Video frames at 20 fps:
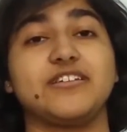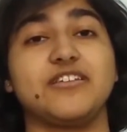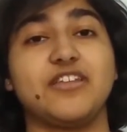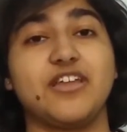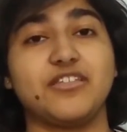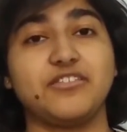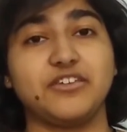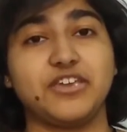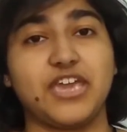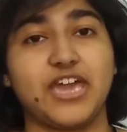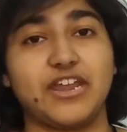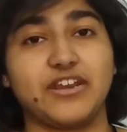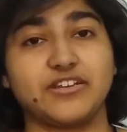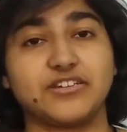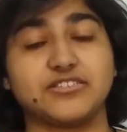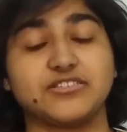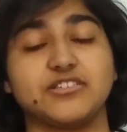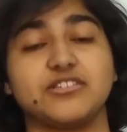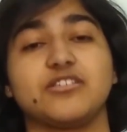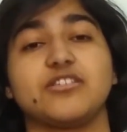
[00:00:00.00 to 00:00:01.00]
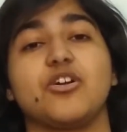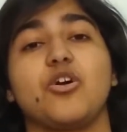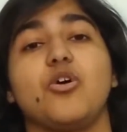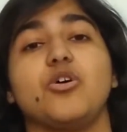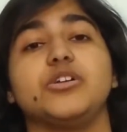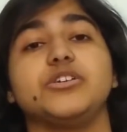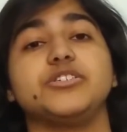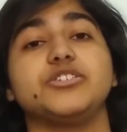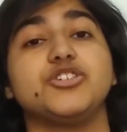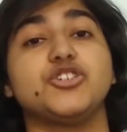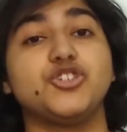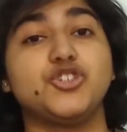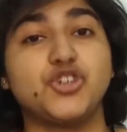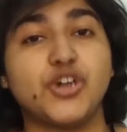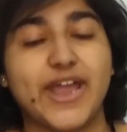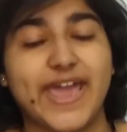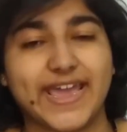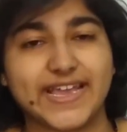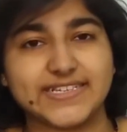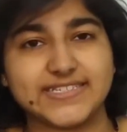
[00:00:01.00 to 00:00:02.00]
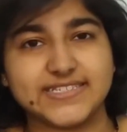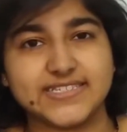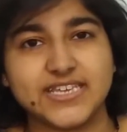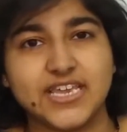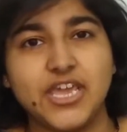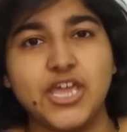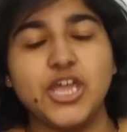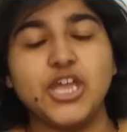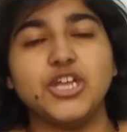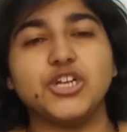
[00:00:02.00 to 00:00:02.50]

another character called Drax.